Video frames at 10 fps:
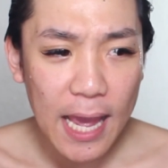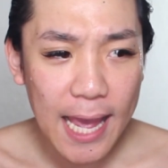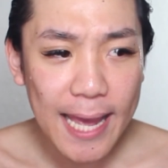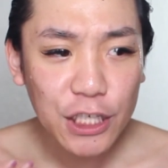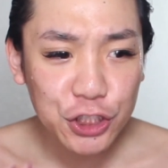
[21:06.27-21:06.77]

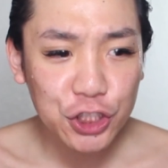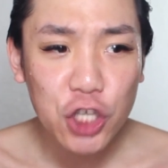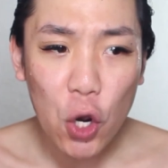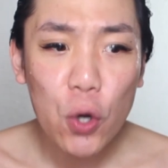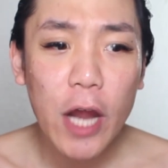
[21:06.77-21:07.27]
it
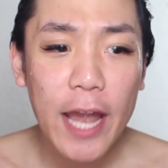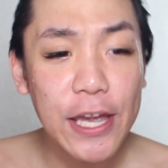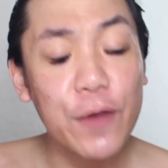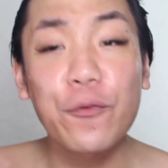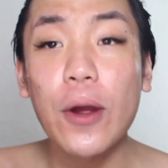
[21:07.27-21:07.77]
showed a
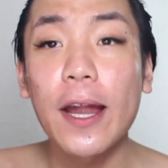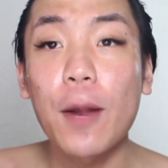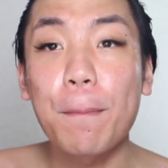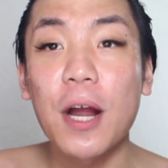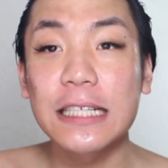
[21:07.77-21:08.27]
different
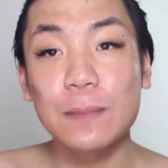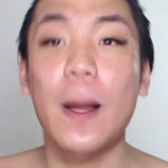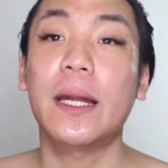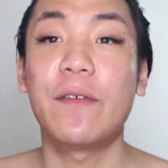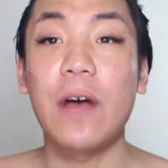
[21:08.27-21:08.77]

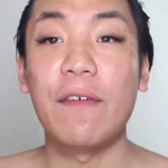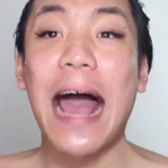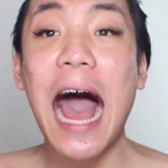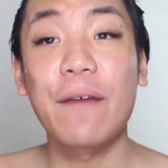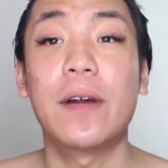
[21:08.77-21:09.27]
perspective of
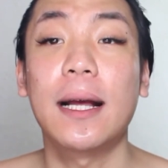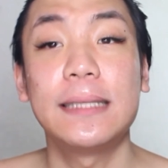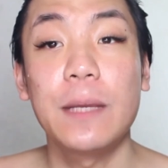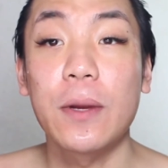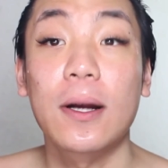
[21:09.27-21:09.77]
Africa
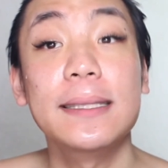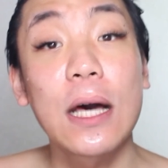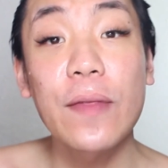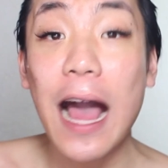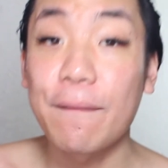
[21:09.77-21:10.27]
to me, or
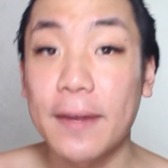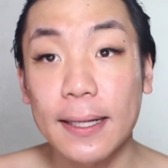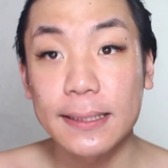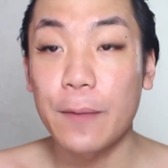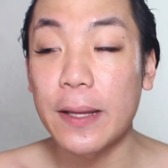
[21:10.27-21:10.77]
South
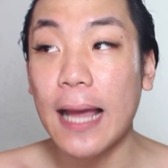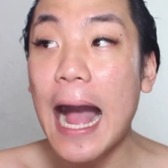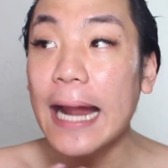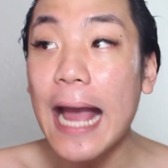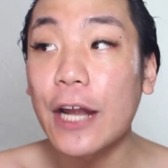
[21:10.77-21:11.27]
Africa to me. Like,
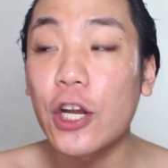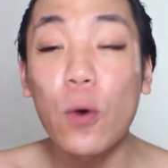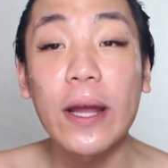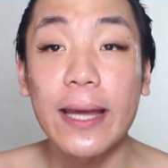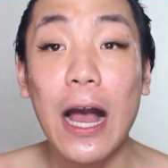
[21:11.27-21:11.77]
I had
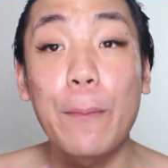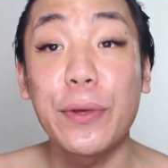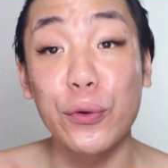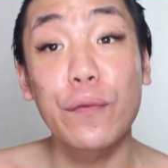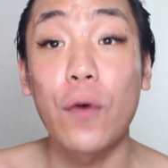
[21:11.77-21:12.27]
no idea how
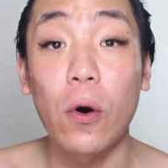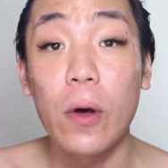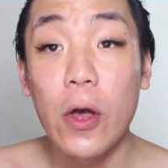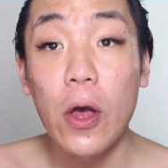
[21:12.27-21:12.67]
beautiful,